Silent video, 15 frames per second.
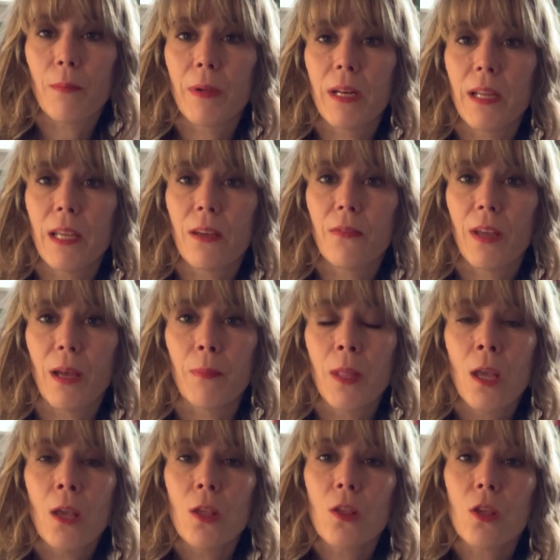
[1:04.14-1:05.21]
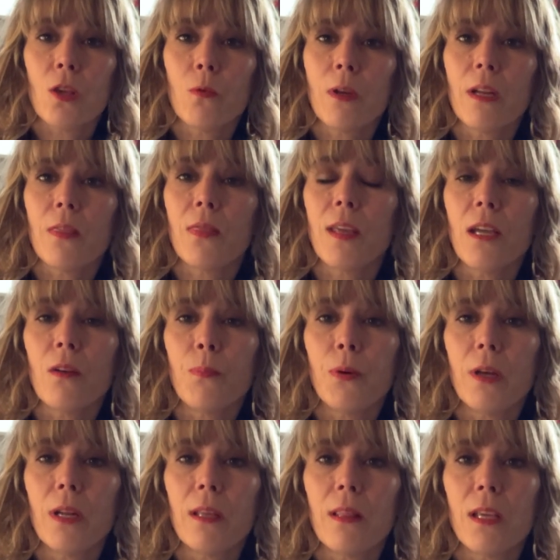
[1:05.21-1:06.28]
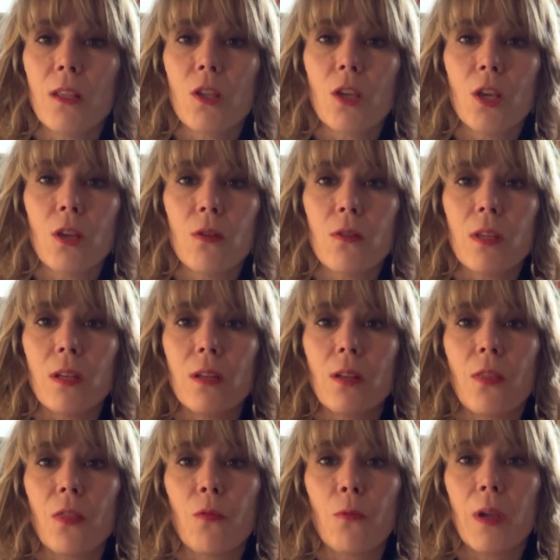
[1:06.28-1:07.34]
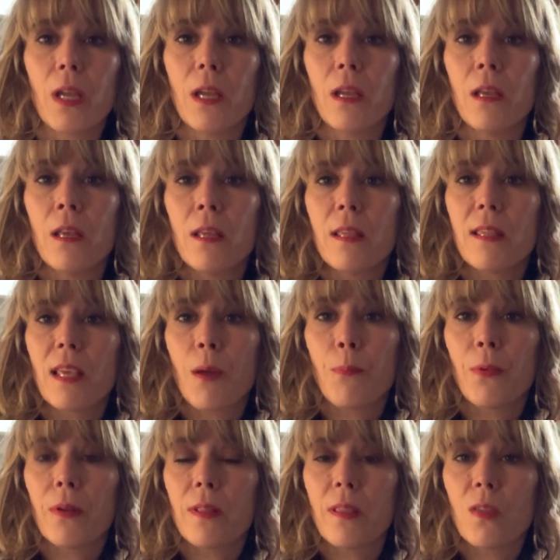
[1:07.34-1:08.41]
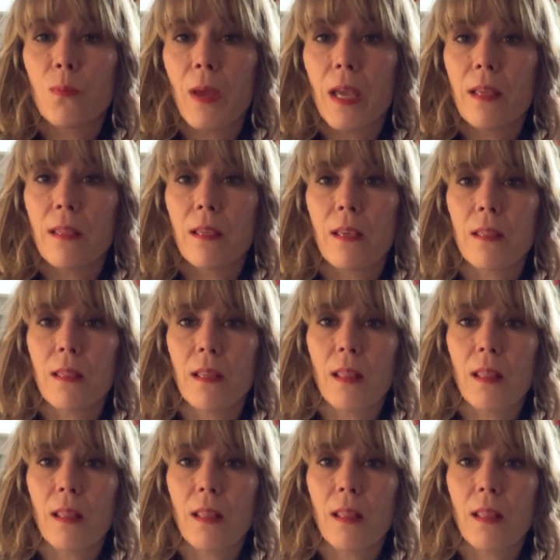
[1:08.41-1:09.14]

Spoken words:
going to give him. So you want to think of putting these cues into three separate spaces.